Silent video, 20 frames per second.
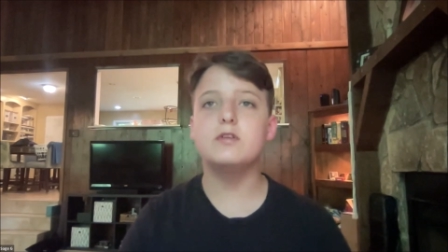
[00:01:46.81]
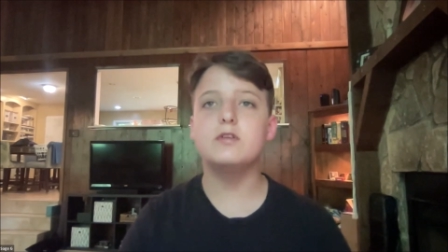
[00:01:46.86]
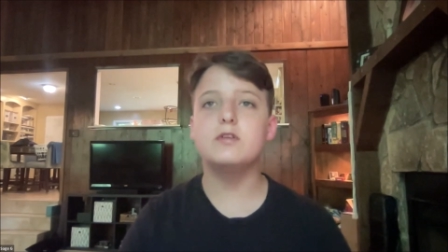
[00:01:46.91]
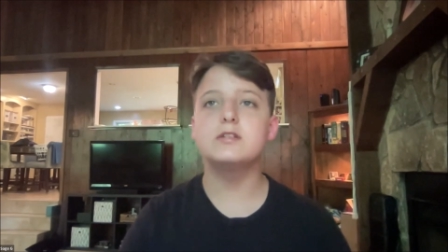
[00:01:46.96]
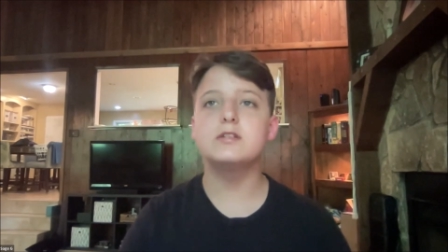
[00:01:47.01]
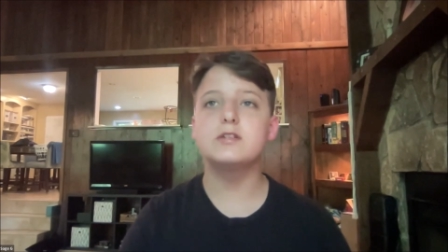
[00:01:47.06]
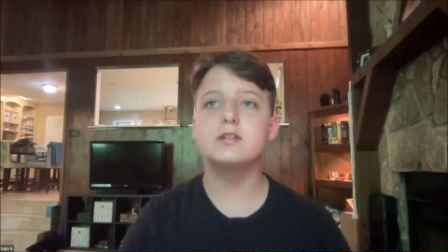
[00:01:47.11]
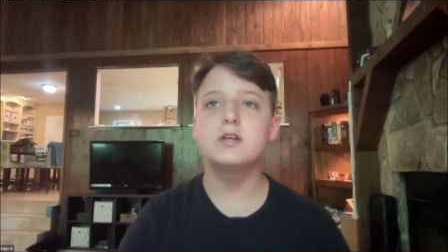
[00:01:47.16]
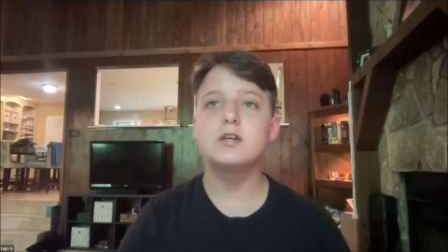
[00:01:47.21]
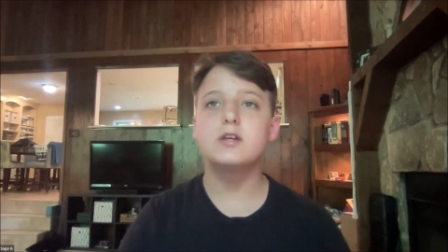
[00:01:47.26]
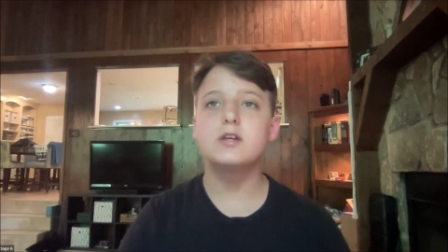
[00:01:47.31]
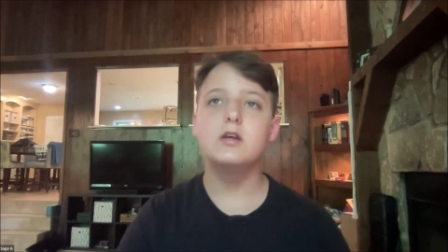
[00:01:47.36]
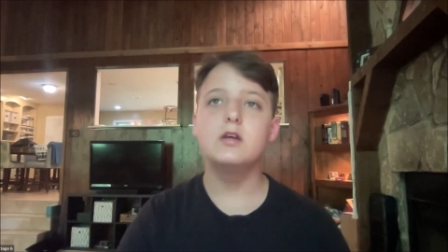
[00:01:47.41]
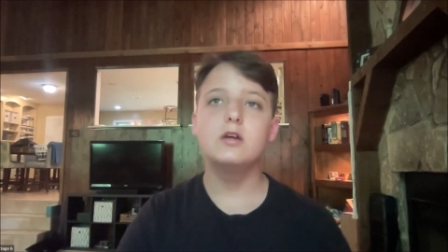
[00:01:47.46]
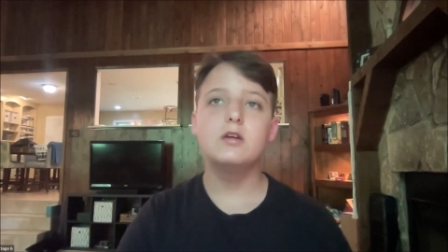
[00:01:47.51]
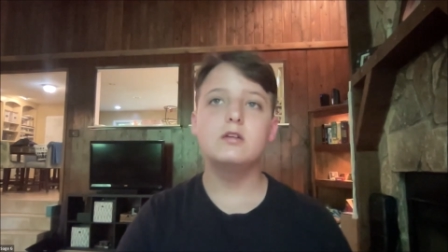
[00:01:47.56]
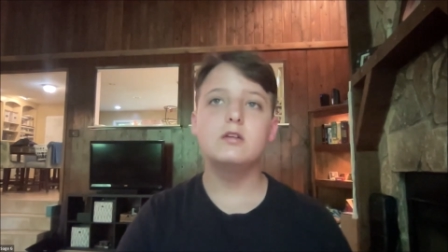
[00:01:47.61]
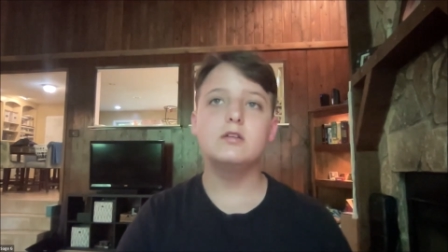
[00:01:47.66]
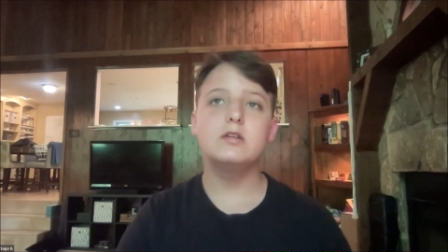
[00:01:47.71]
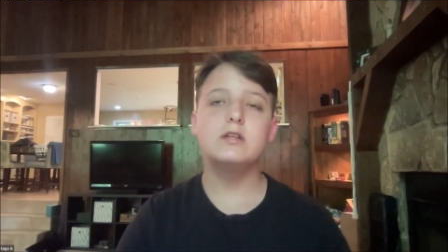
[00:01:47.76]
we have
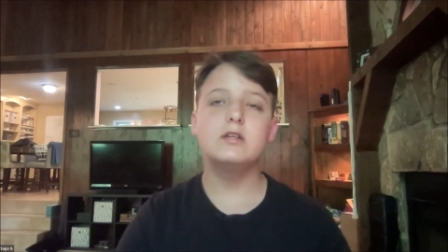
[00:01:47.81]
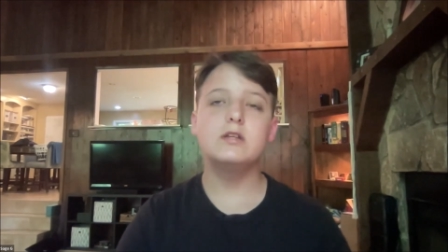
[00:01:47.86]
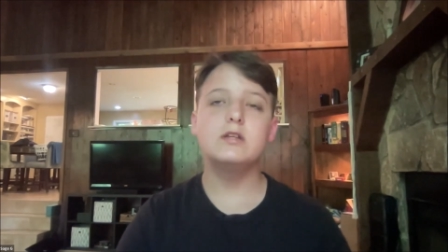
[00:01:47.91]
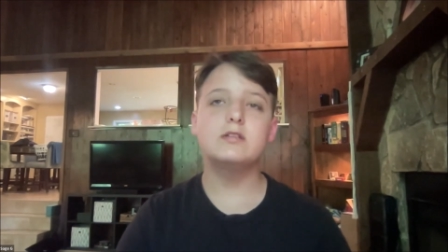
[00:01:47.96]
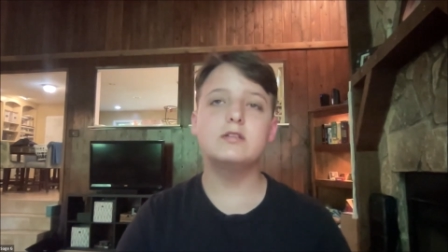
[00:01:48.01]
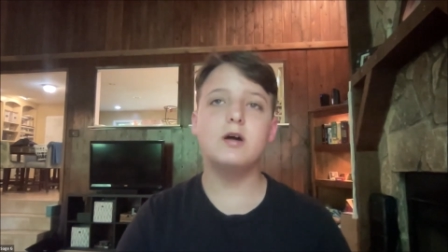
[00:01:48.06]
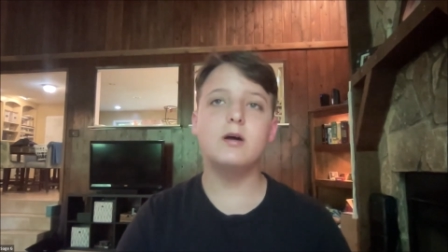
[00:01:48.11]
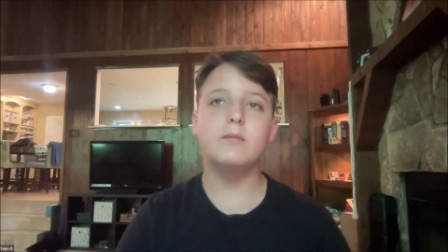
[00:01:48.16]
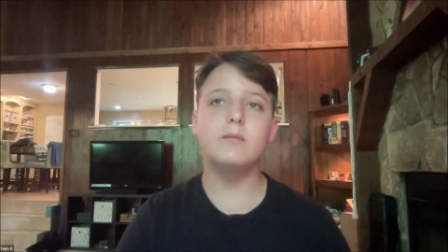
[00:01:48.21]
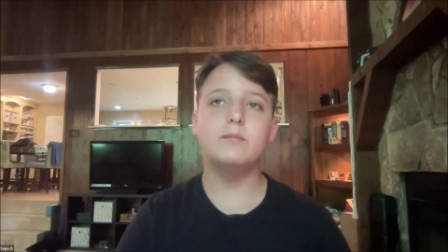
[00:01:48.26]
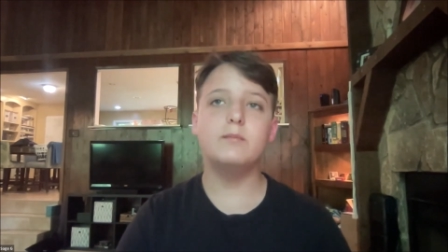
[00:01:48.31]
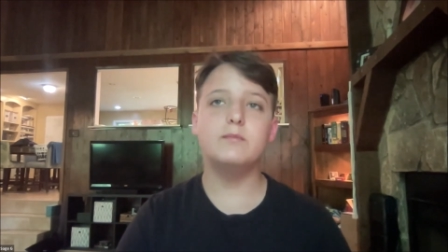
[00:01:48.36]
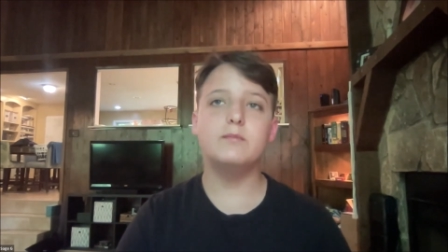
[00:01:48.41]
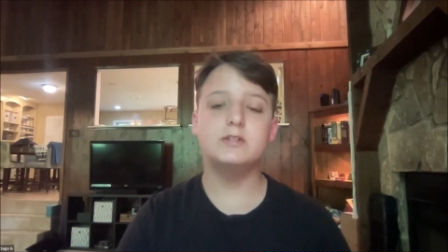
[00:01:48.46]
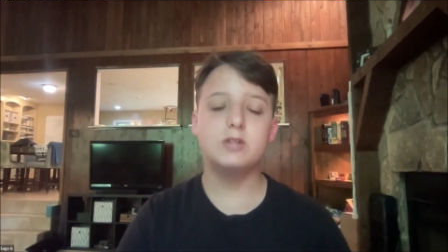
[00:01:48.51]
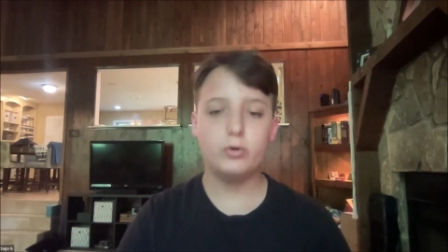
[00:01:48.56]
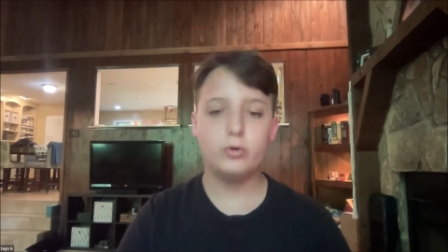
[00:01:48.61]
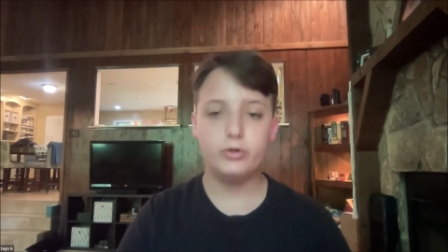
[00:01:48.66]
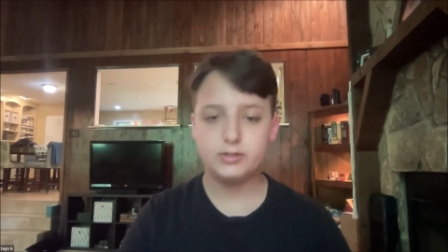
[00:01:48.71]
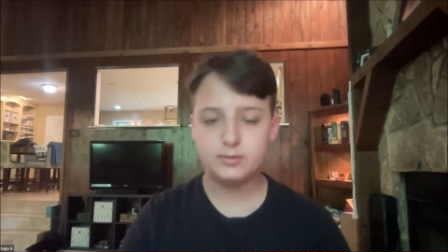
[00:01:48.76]
this
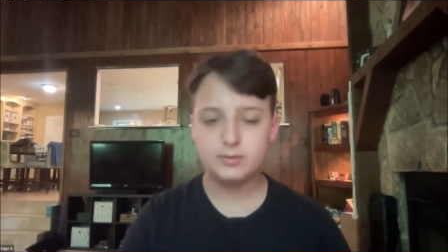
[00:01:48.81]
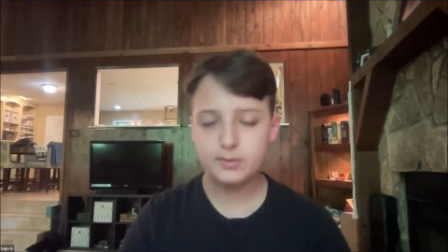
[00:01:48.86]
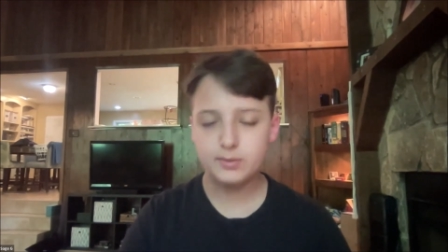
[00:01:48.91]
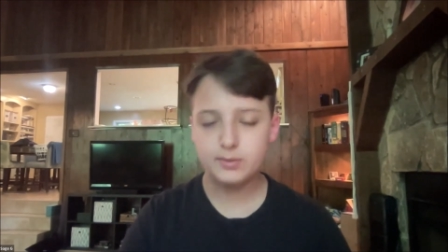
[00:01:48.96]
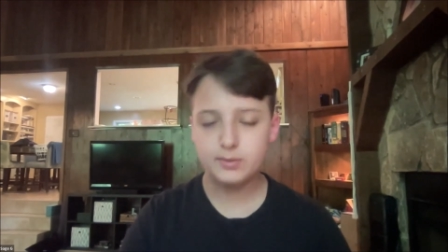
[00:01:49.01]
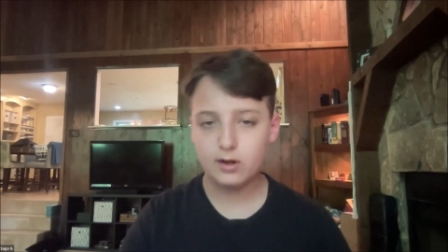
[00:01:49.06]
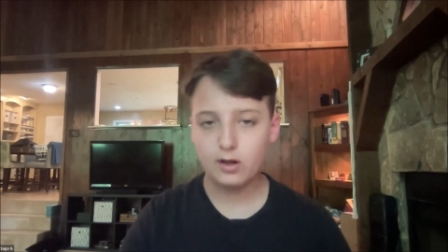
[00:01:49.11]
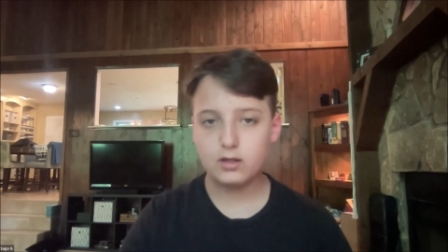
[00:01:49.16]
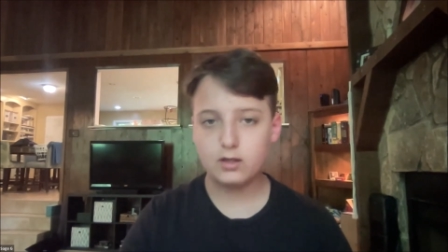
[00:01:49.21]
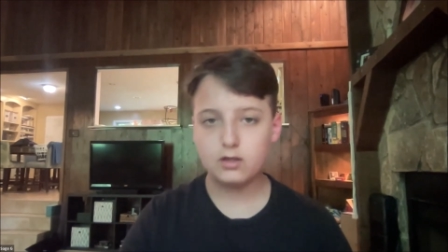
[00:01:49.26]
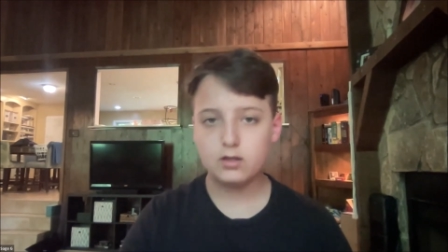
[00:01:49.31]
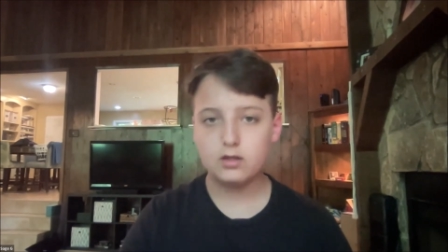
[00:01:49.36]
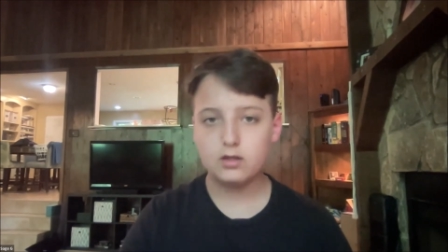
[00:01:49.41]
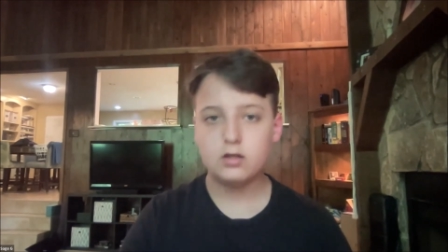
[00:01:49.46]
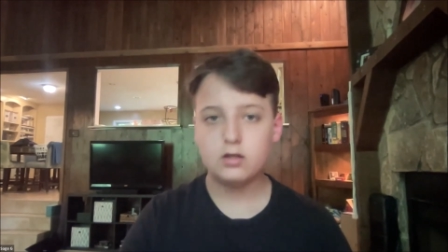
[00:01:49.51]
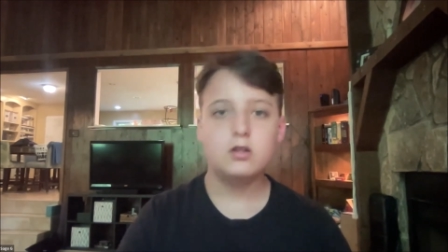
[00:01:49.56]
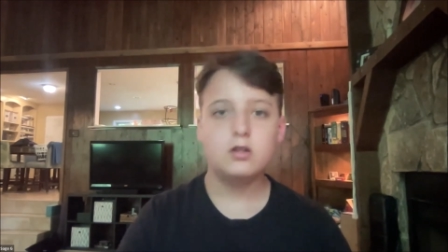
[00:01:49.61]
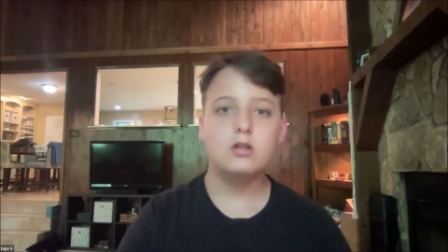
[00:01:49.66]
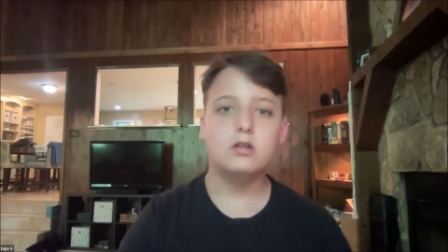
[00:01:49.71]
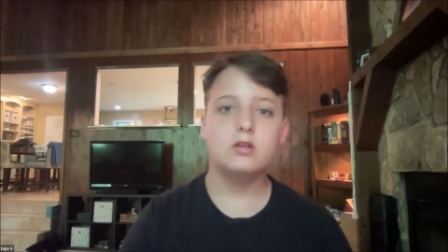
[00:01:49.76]
Holy
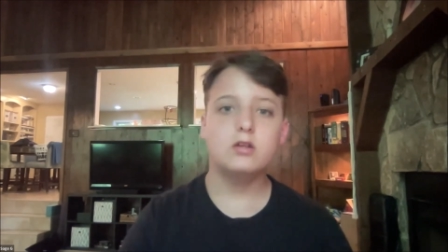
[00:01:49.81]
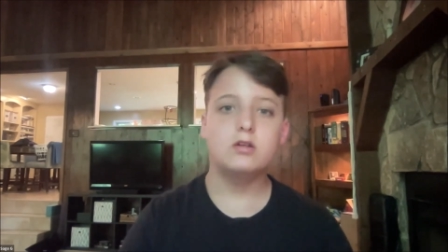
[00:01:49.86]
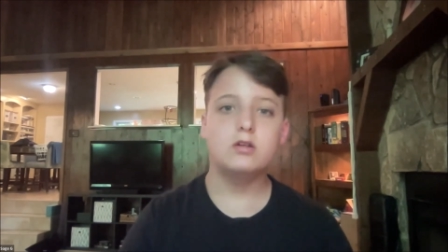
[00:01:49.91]
Spirit,